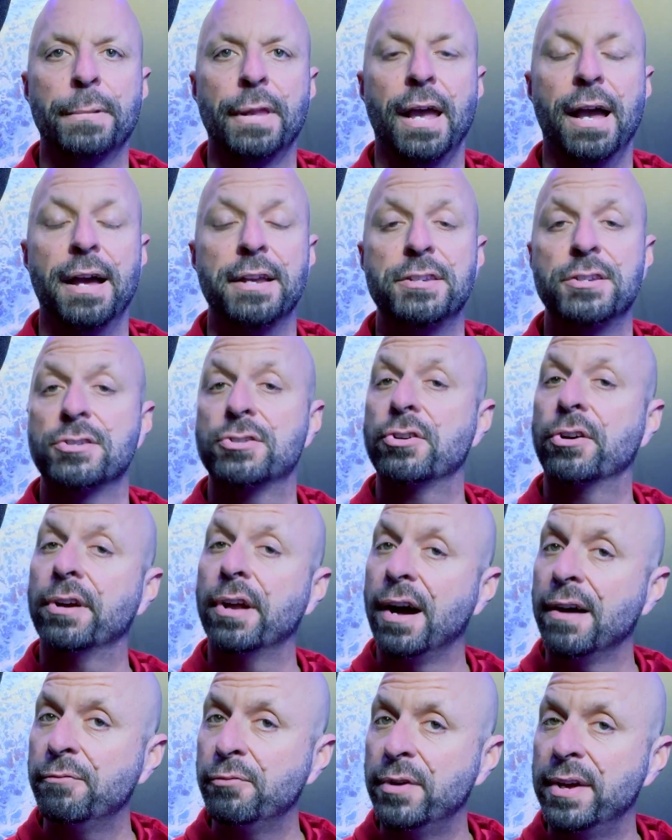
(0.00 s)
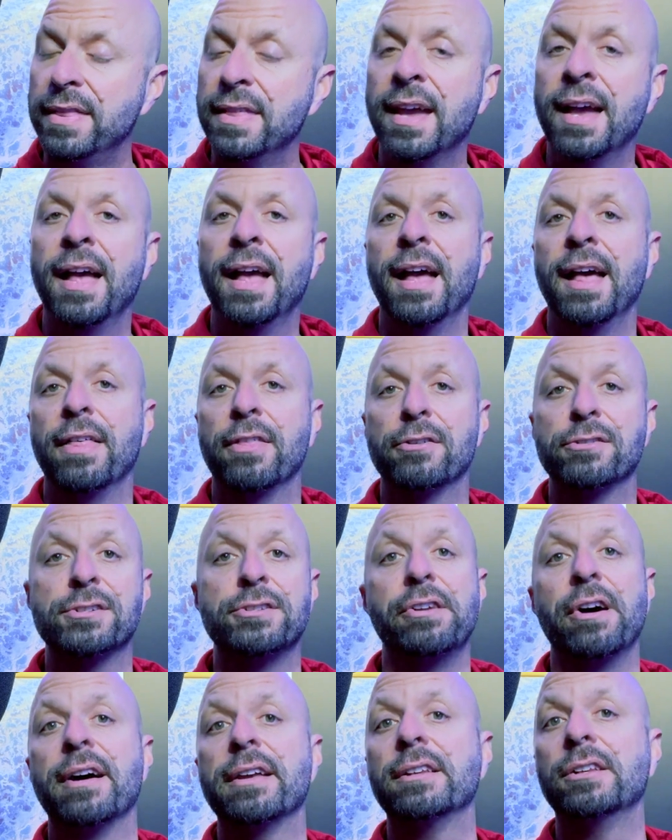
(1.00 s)
To start off with,
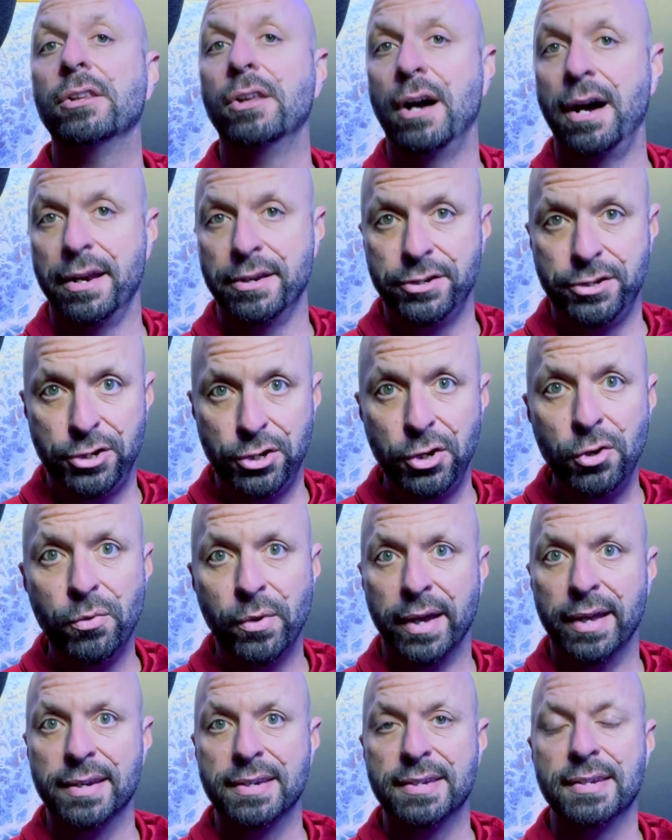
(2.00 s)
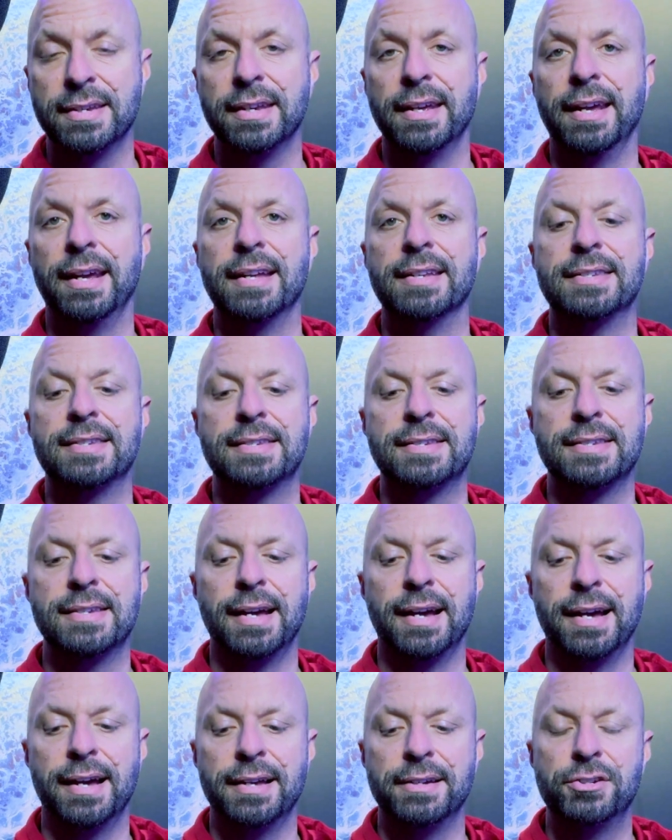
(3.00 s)
there's not a lot to it. It's
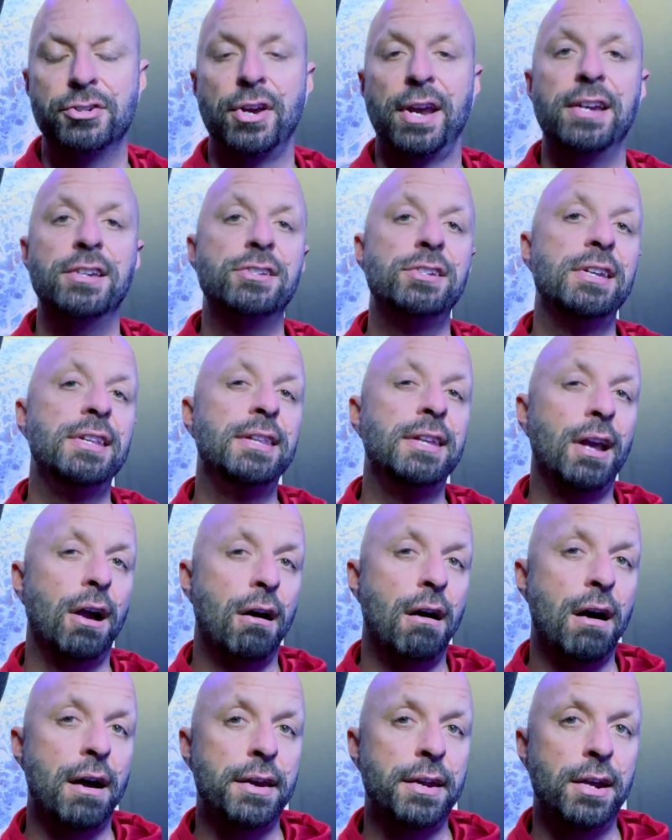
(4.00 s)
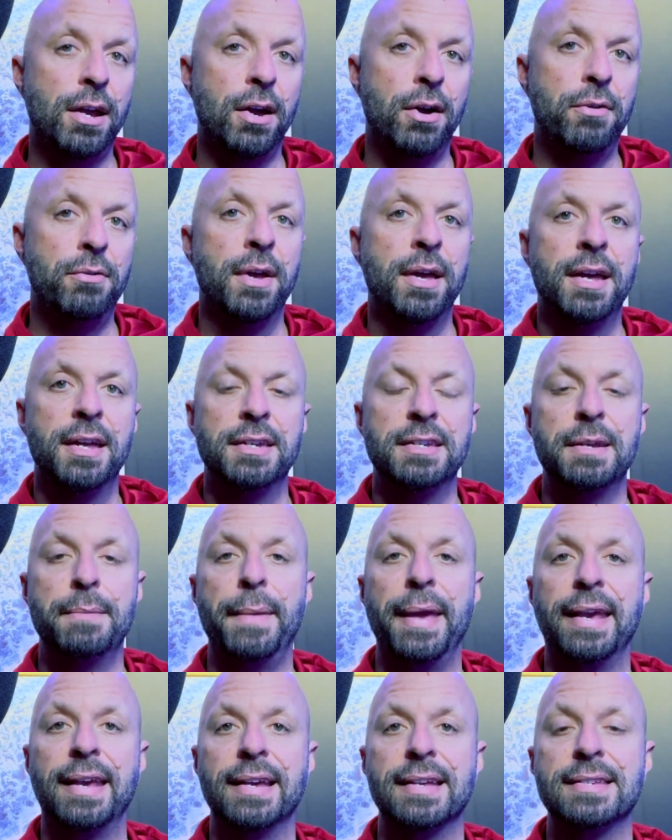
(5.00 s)
changing the audio to
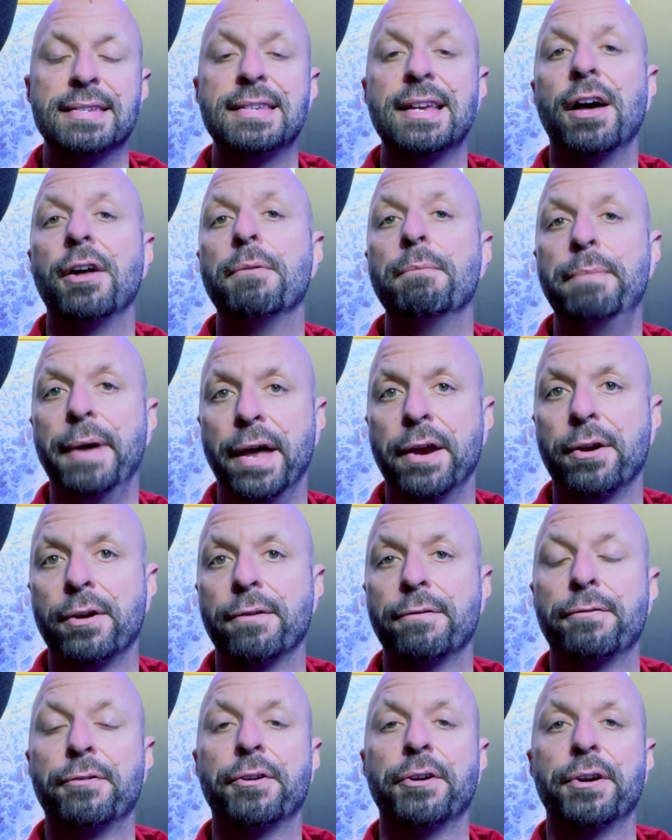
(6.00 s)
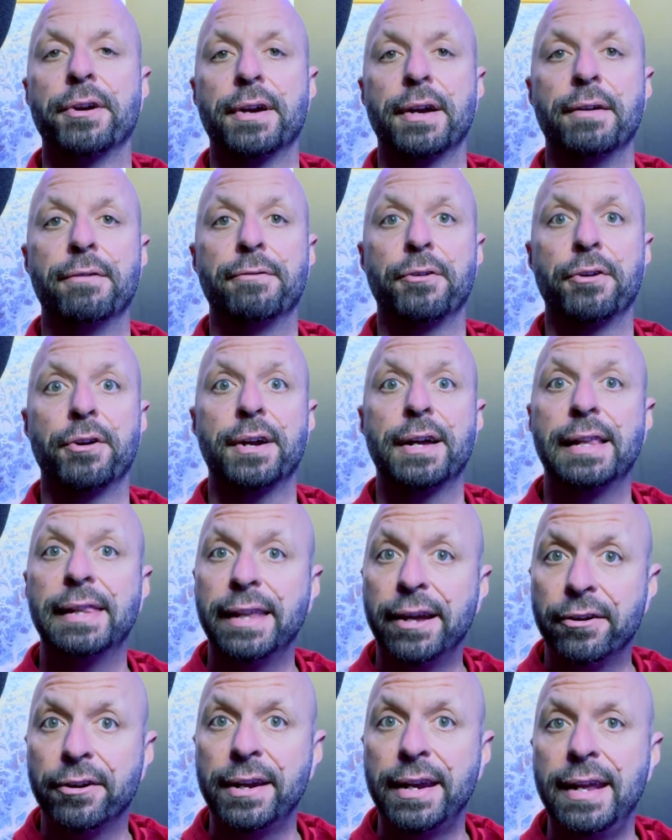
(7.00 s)
make it sound better for
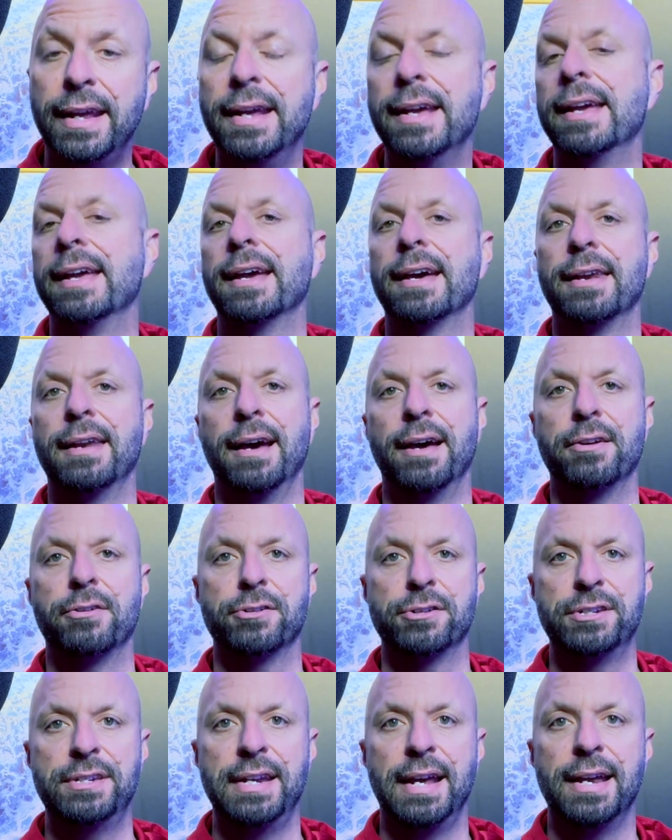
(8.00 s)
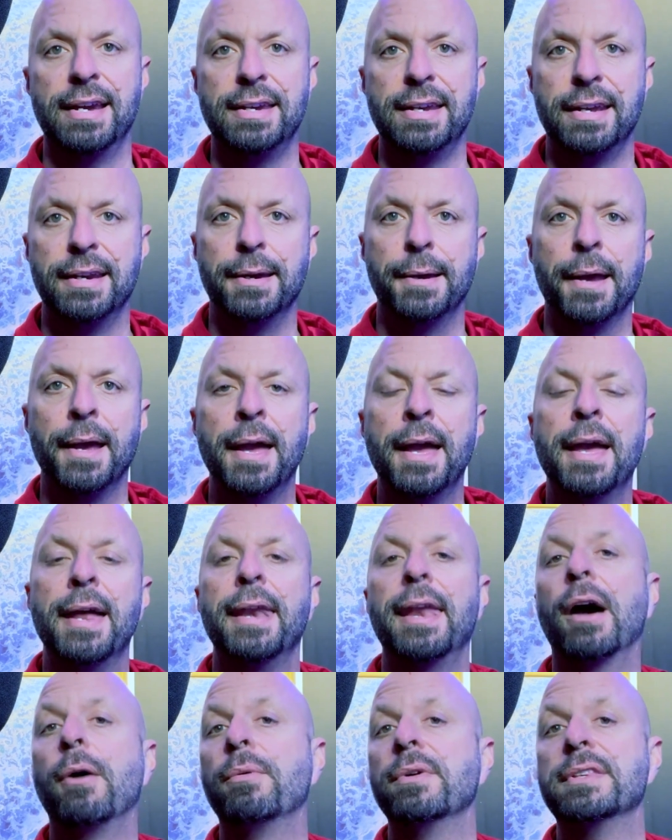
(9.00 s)
clarity and understanding.
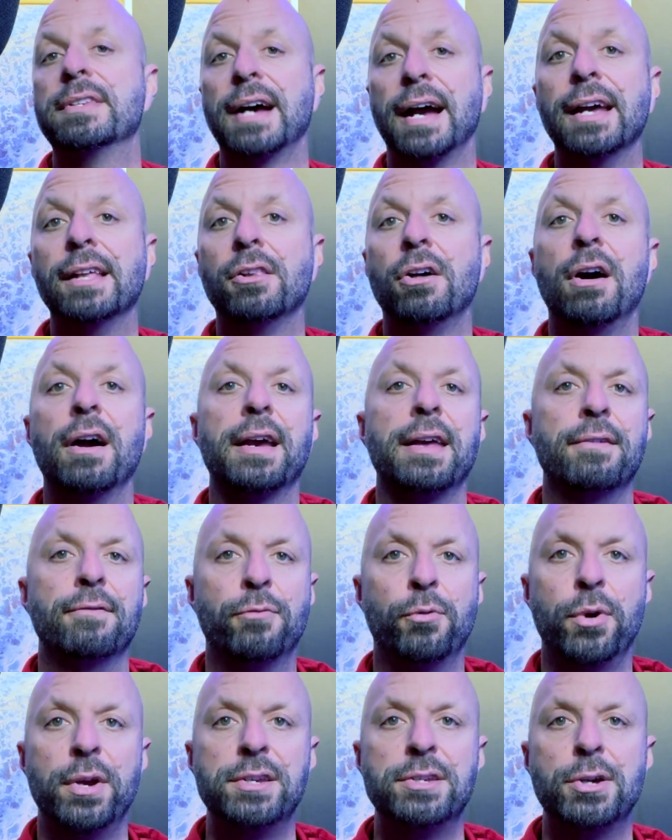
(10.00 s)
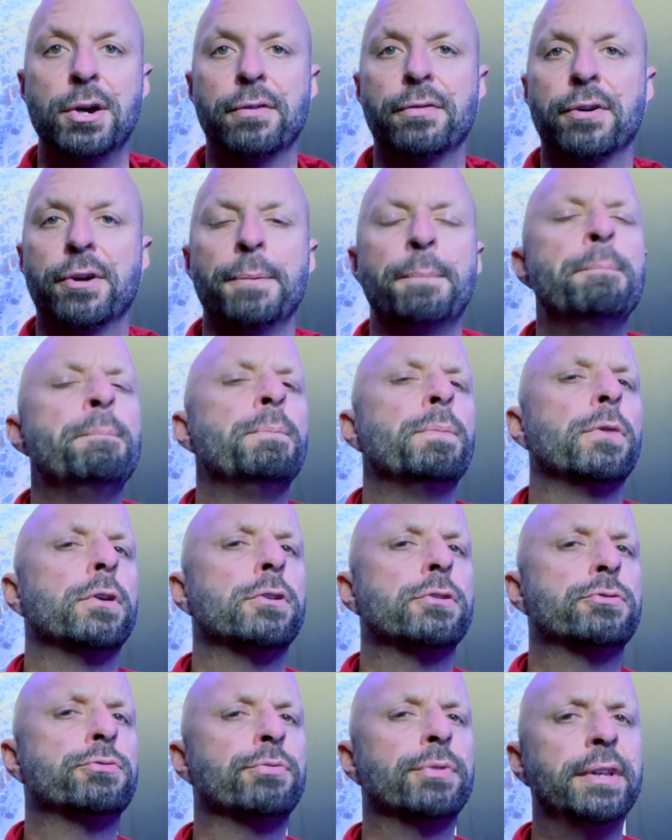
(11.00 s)
Now, with dialogue and voiceover,
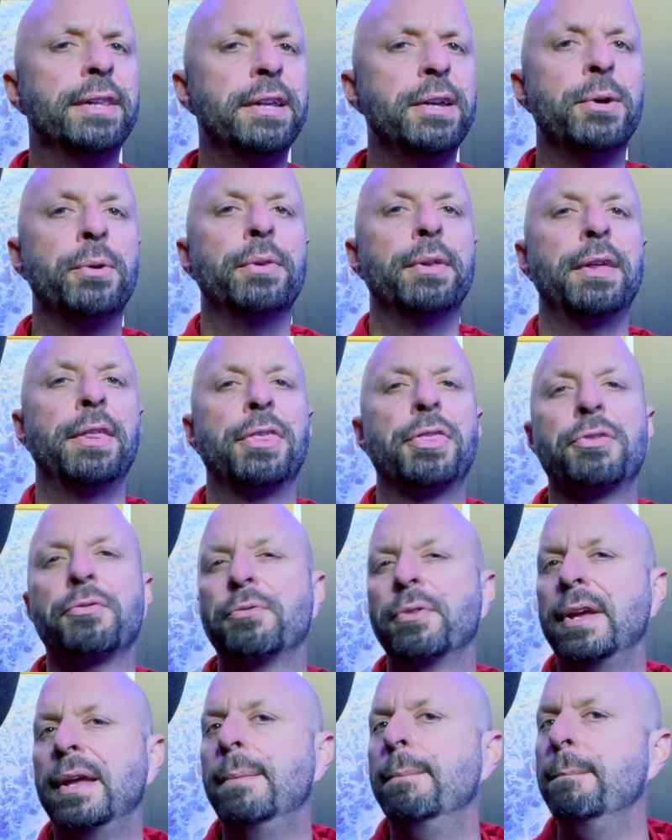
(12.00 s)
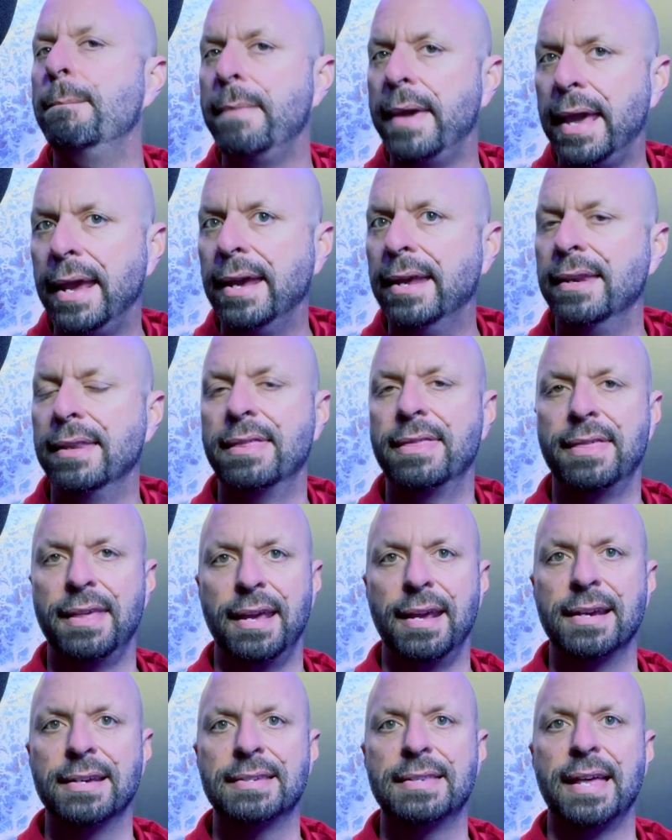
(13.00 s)
there's really only three main
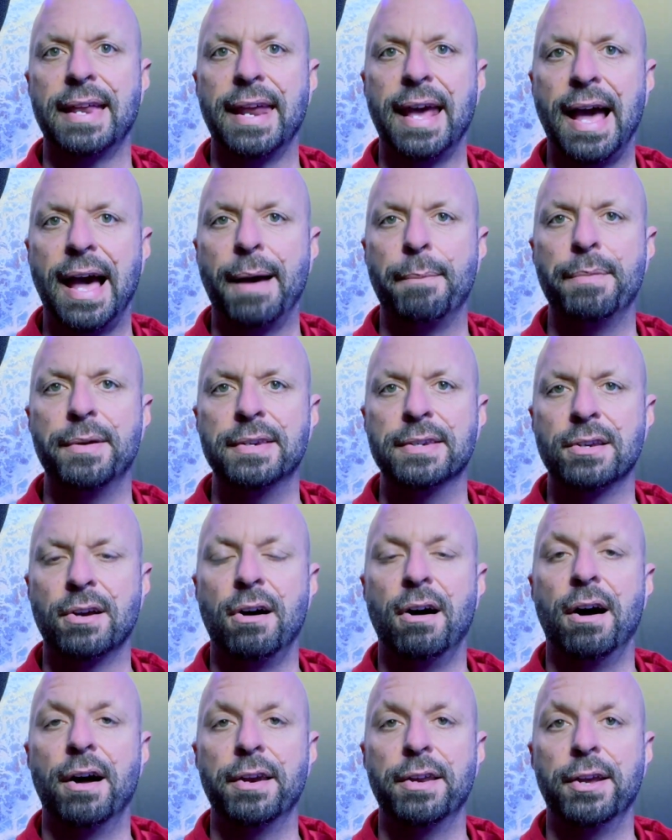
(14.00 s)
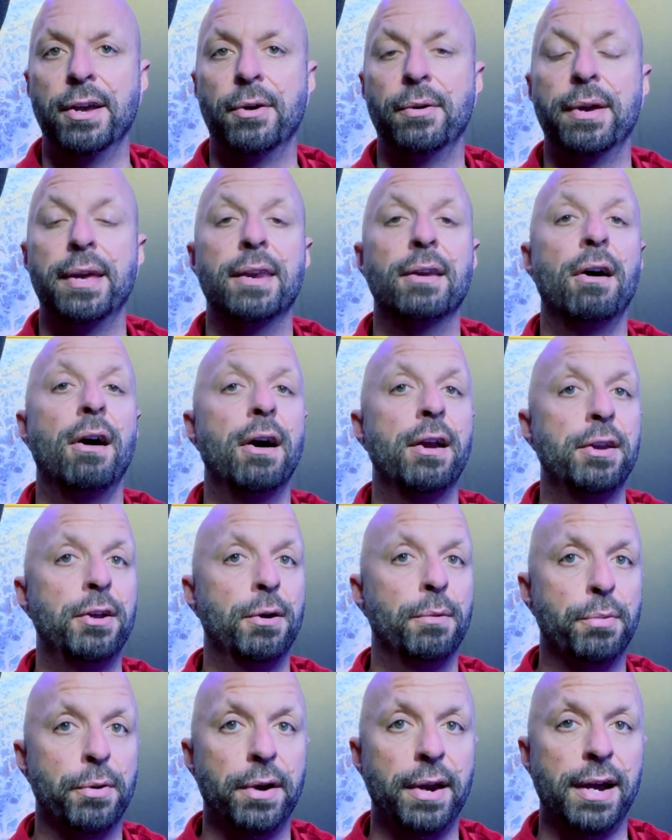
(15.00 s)
things that happen to audio in
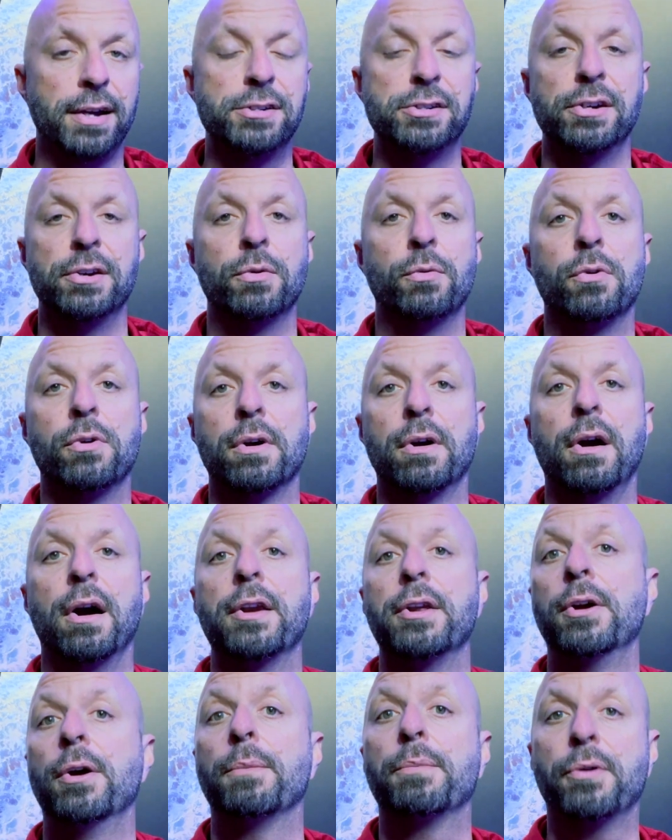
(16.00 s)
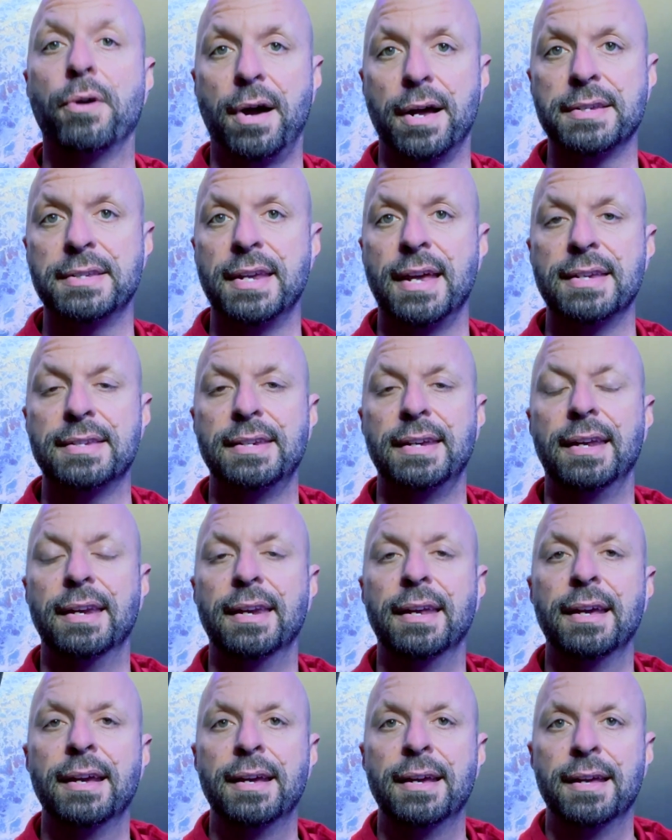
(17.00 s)
audio production or audio processing.